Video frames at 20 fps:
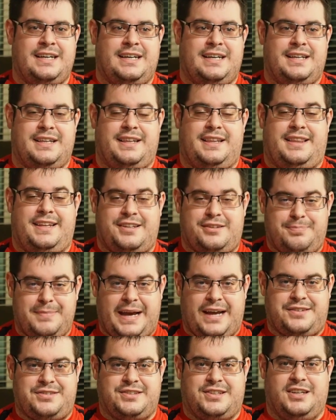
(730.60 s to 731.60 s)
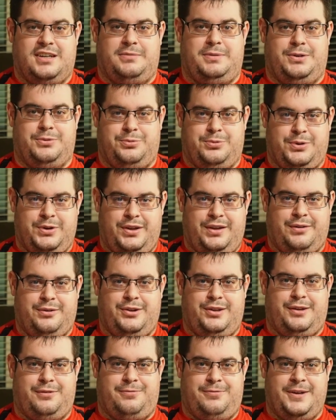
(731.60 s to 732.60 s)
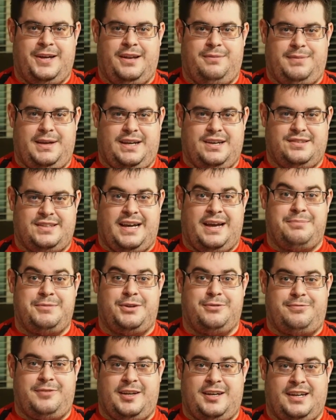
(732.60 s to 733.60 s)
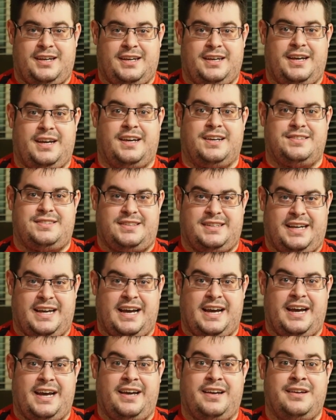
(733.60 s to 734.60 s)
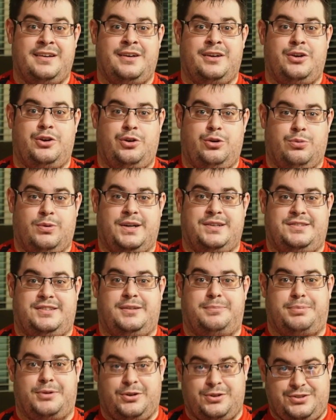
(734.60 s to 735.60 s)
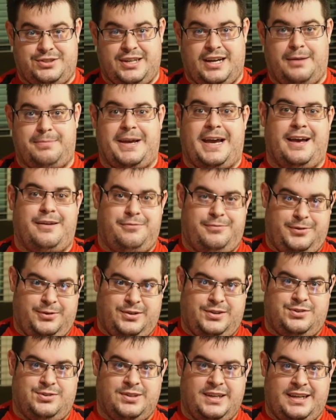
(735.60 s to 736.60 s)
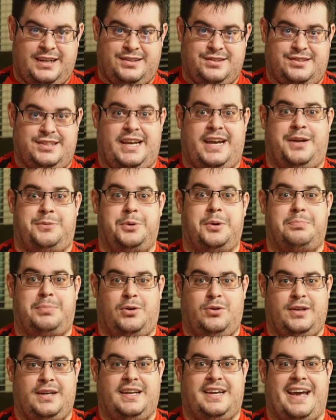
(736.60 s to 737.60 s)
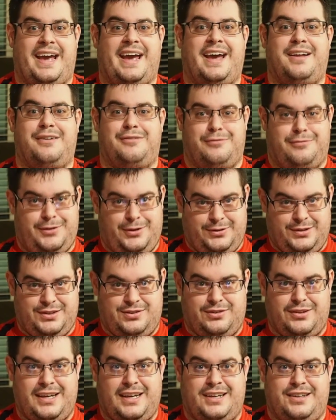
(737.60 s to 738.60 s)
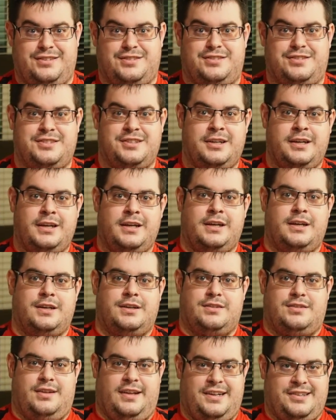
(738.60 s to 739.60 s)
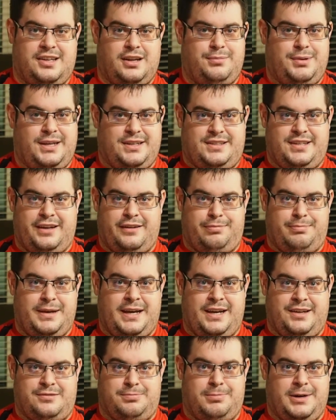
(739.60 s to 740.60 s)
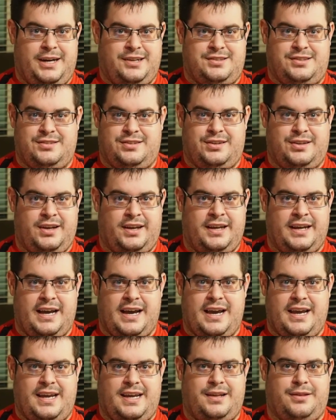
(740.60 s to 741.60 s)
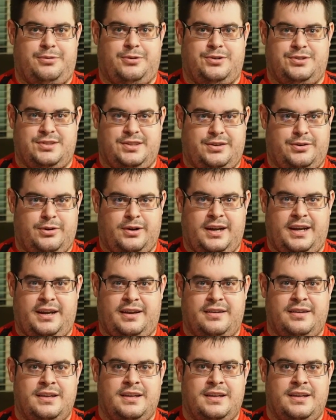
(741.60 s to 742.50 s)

This match is going to be really, really fun because I'm defending it against the guy who runs the pro shop at Village Lanes, and we're bowling at Village Lanes. So that's going to be a tough match. Bryson's a good guy. He throws it great.